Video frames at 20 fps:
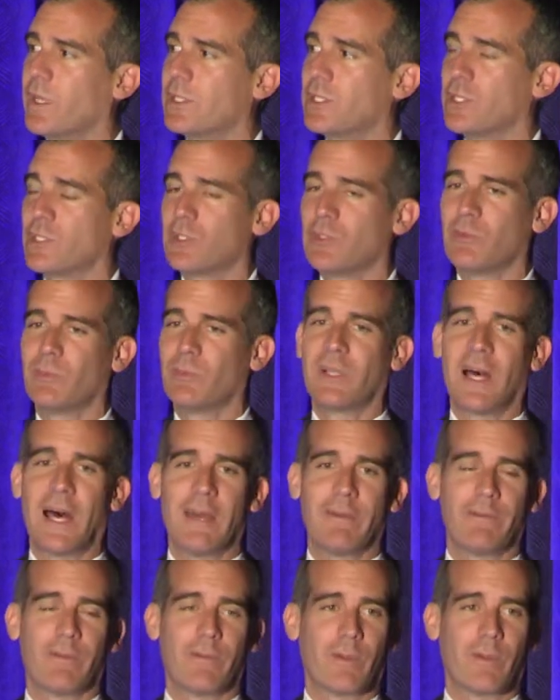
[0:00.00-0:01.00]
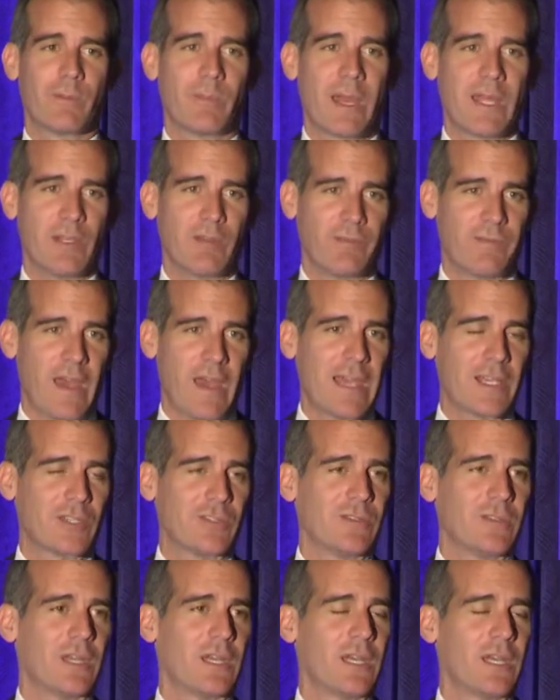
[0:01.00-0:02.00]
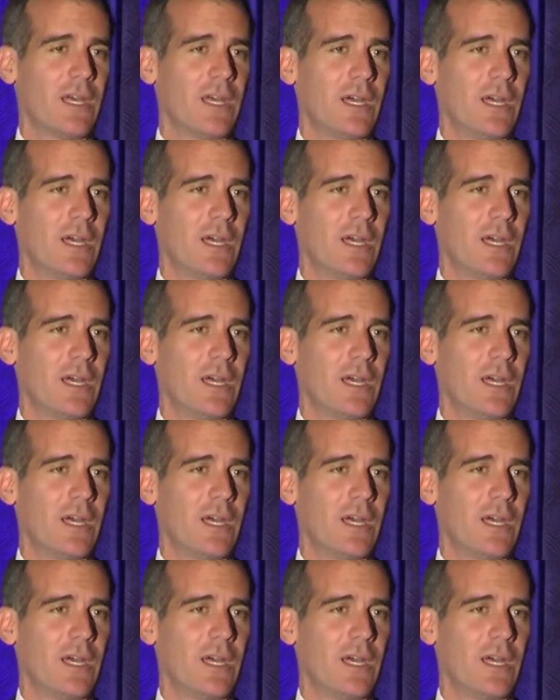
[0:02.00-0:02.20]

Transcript: regions to apply for a manufacturing